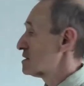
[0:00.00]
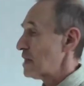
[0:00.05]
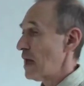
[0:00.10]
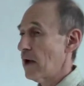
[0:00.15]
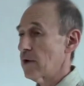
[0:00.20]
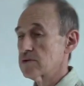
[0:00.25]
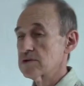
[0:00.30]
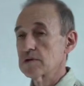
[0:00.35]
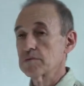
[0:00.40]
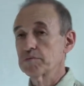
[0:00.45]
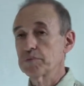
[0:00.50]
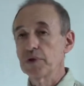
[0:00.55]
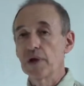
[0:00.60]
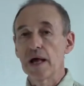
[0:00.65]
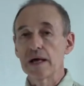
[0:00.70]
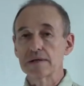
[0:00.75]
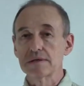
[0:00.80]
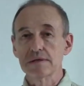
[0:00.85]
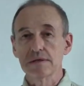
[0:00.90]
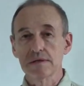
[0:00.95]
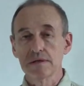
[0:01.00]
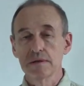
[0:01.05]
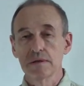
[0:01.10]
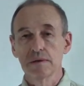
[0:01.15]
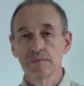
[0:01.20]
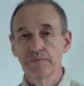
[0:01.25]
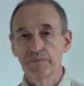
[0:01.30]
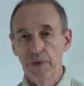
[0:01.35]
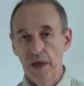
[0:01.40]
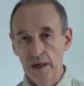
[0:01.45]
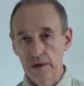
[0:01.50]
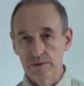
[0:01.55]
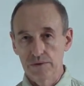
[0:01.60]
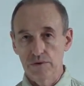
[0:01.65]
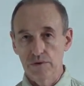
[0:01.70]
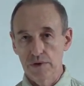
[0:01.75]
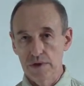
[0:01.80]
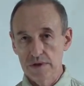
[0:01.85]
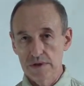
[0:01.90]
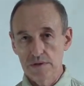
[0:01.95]
thousand plus
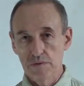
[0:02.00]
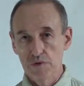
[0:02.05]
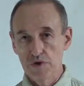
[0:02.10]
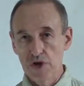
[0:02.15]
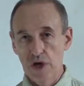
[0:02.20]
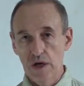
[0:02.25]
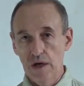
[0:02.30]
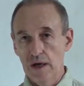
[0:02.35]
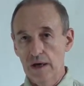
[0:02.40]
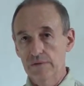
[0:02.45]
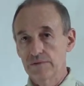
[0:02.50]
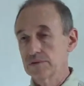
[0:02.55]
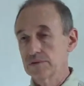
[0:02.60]
entries, which I have